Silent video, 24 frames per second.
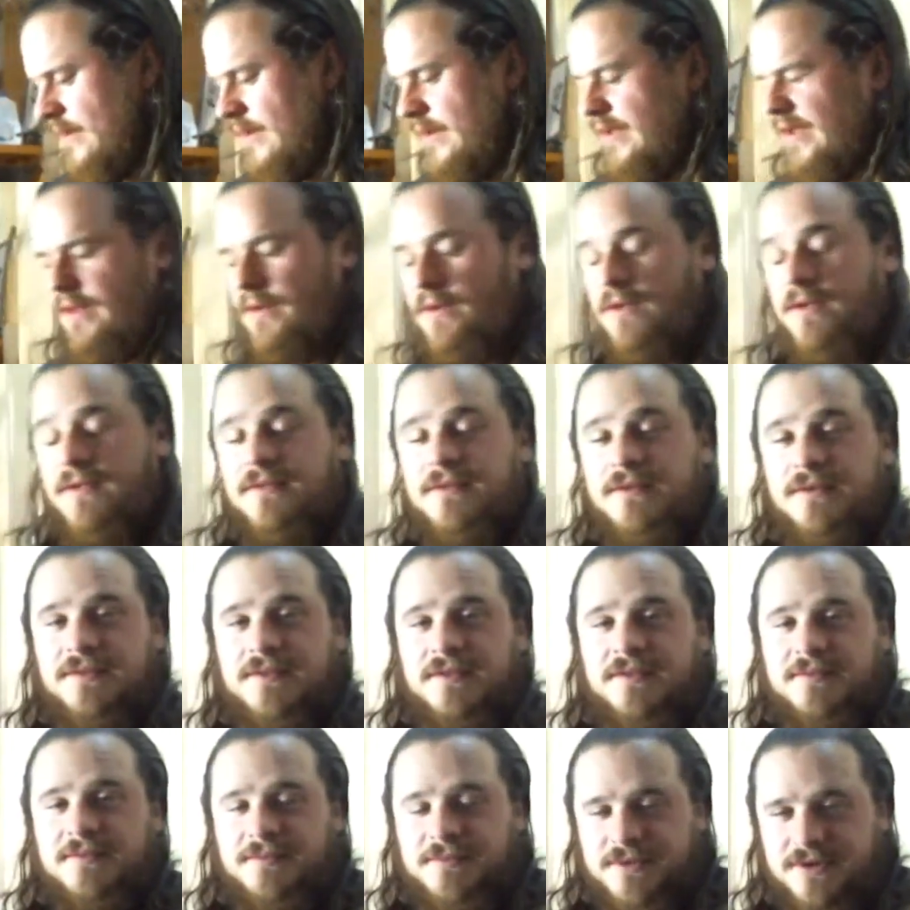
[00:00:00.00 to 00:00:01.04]
And also at
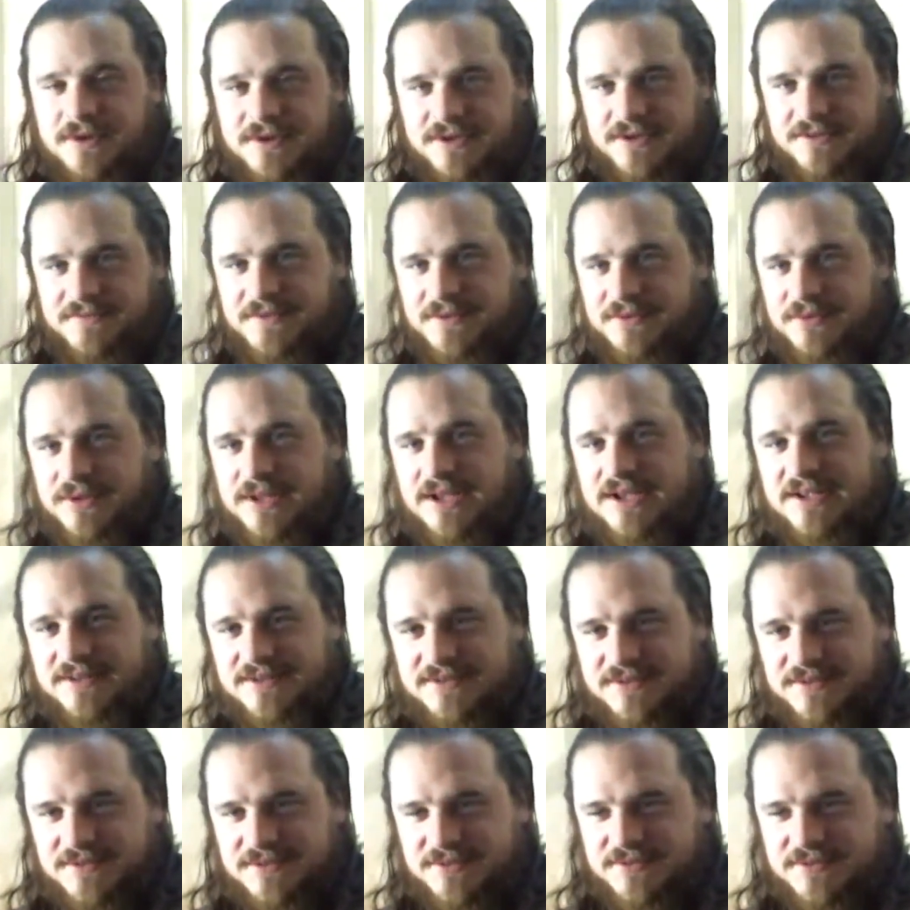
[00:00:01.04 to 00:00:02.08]
this point, if you would like
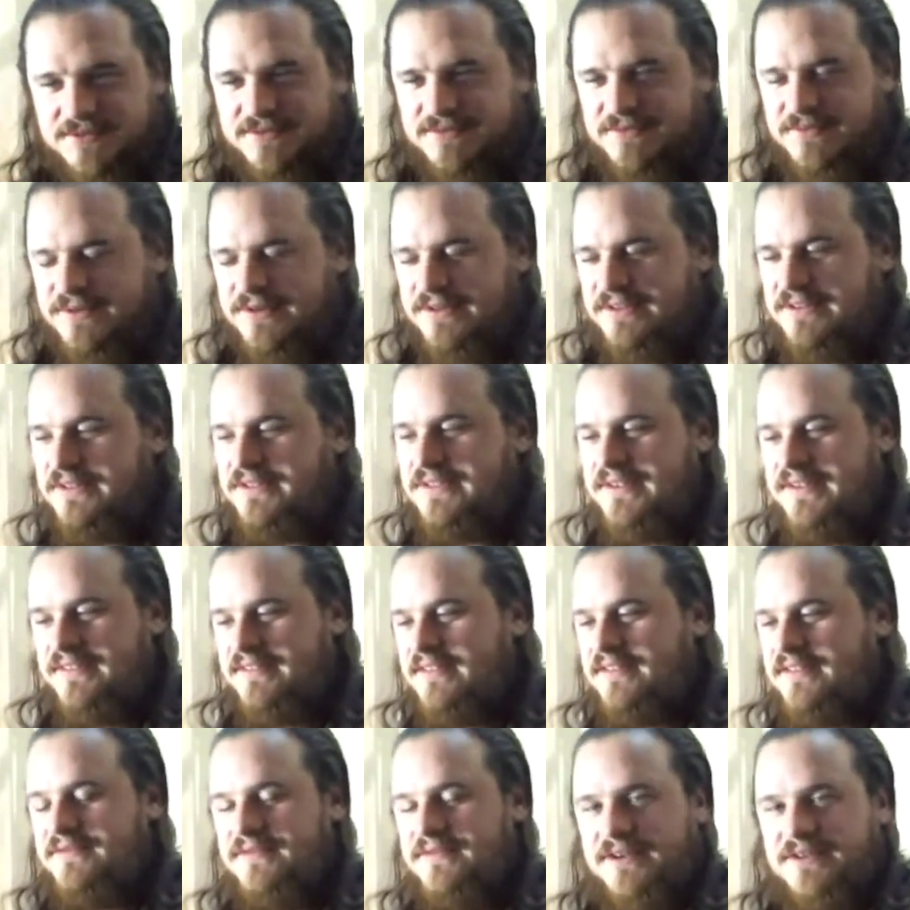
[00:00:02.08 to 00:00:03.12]
to, one of the things
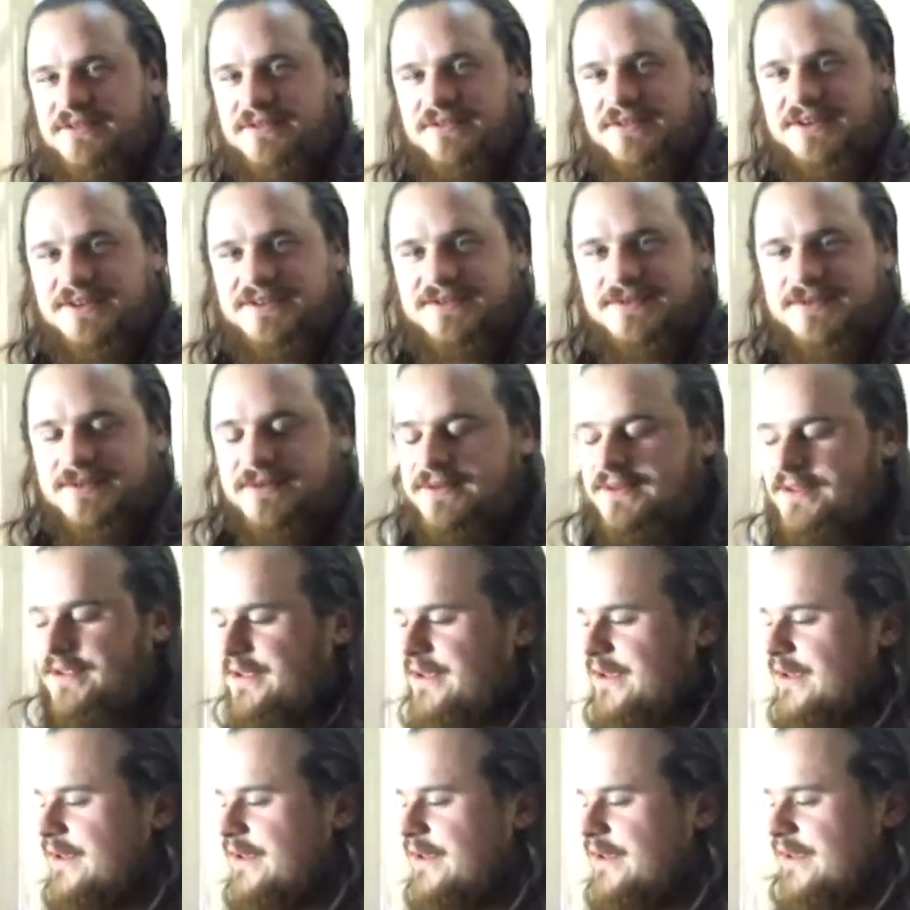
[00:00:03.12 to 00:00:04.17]
that's very traditional
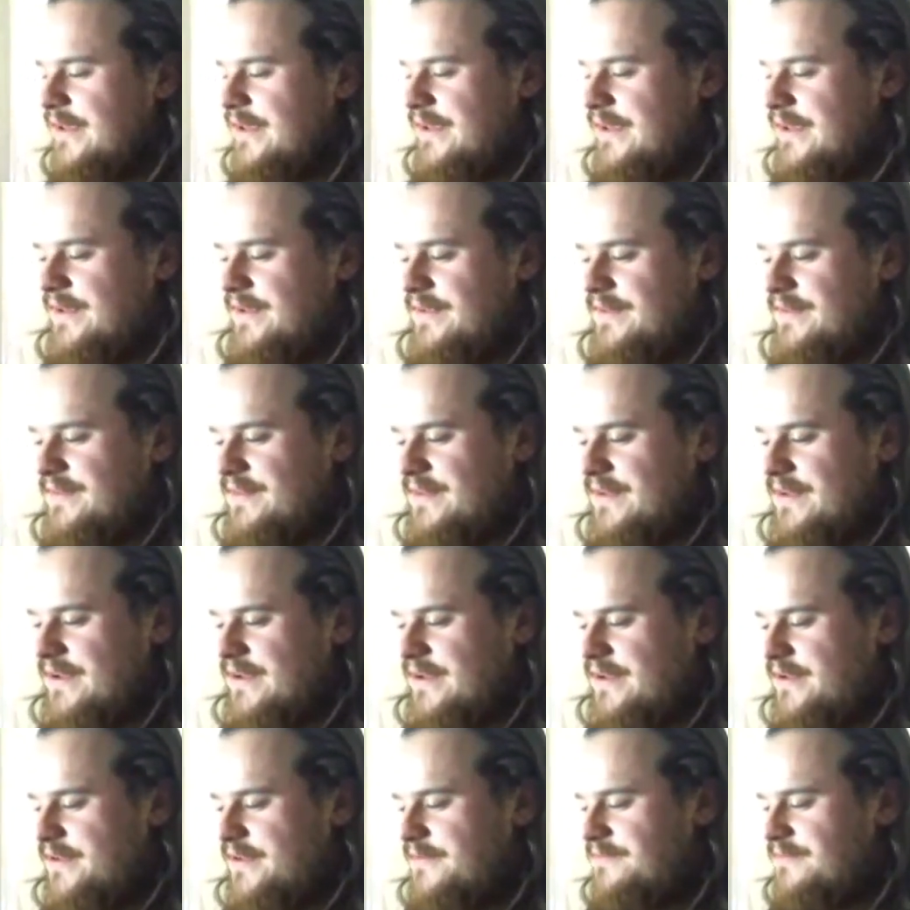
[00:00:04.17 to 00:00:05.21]
is
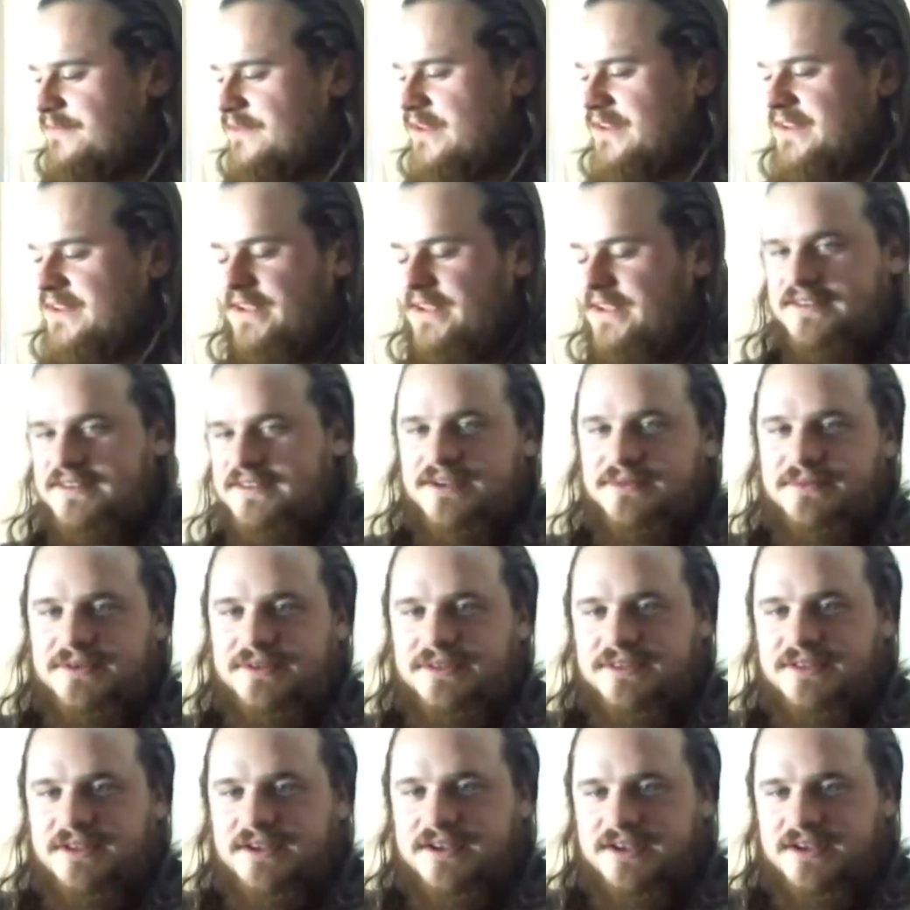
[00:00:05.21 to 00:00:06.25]
to take some of
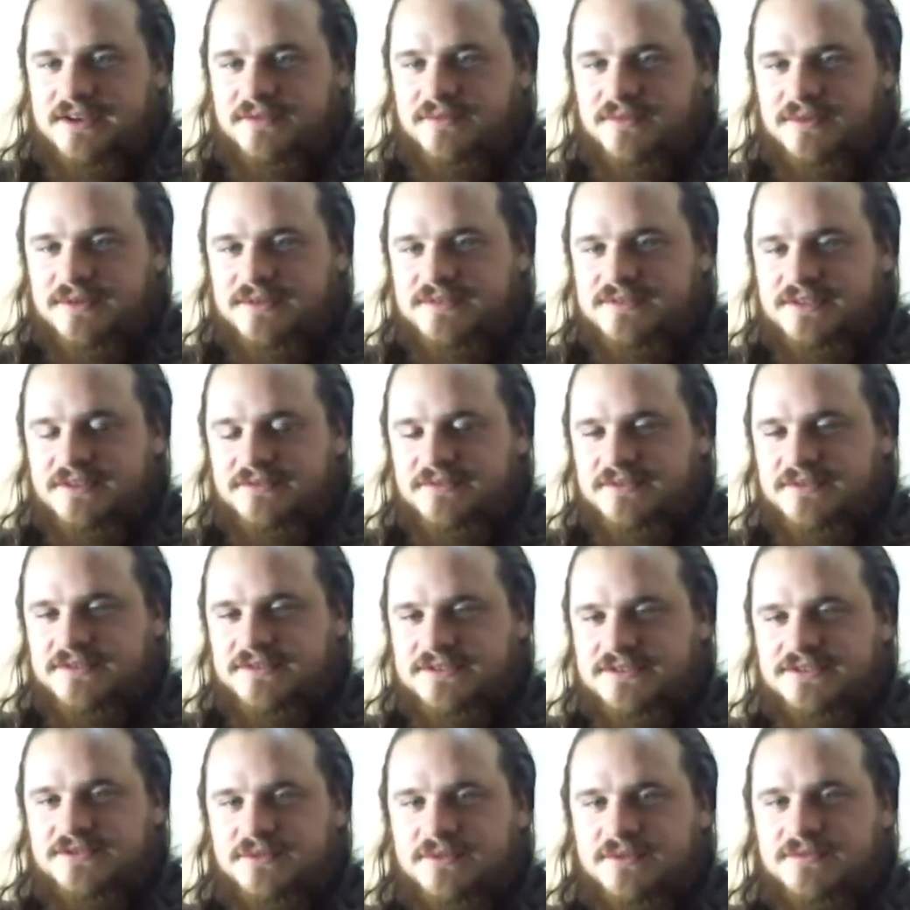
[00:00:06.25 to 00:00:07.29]
what's the
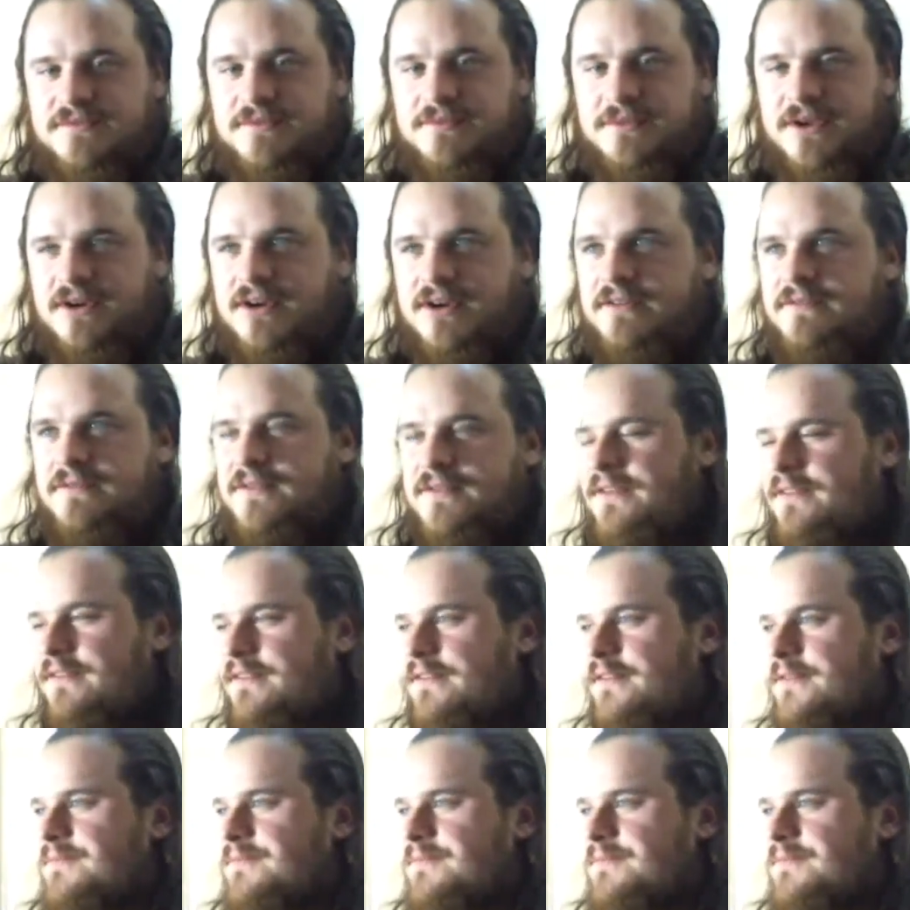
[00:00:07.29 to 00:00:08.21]
residual from the offerings